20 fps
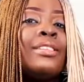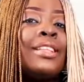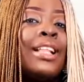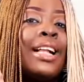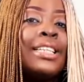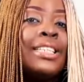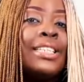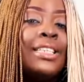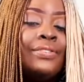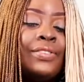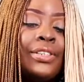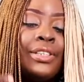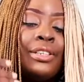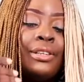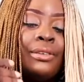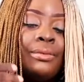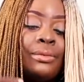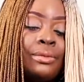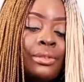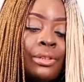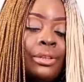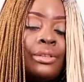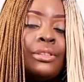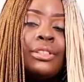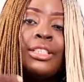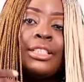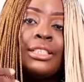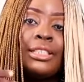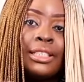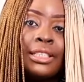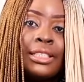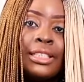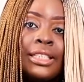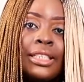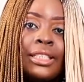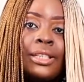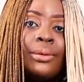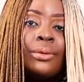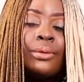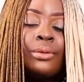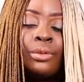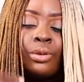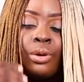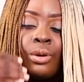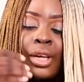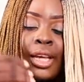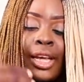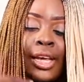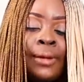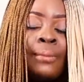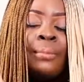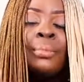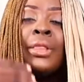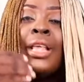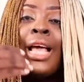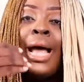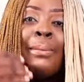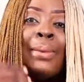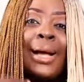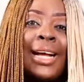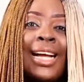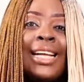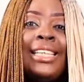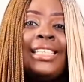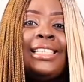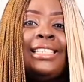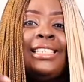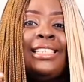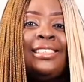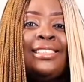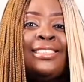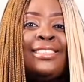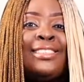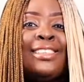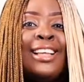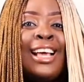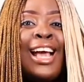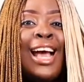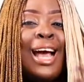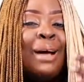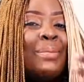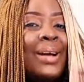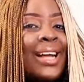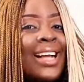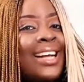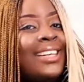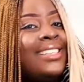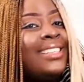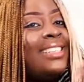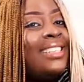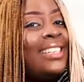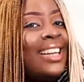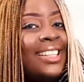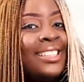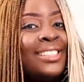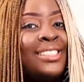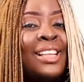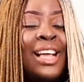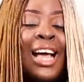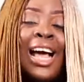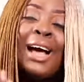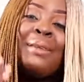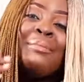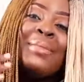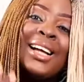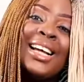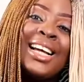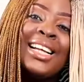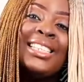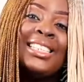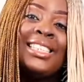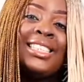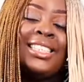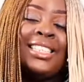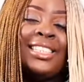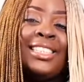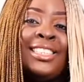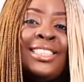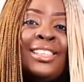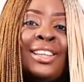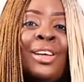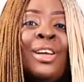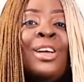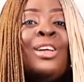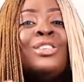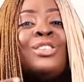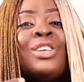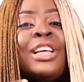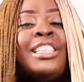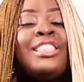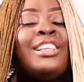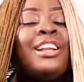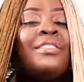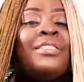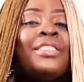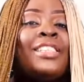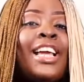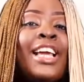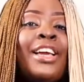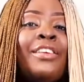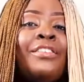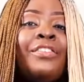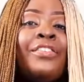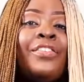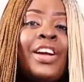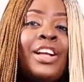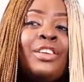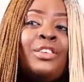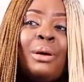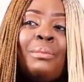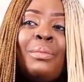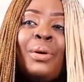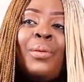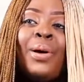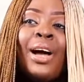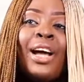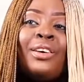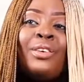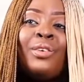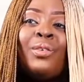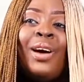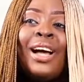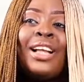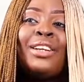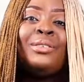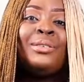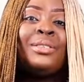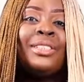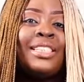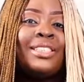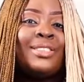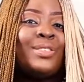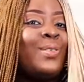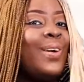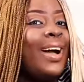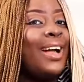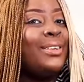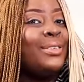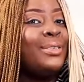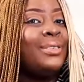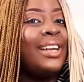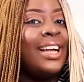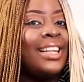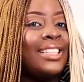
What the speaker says: you start giving the details. Okay, Amaka did this. Amaka did that. Amaka did this. So instead of saying, number one, go and do this, go and do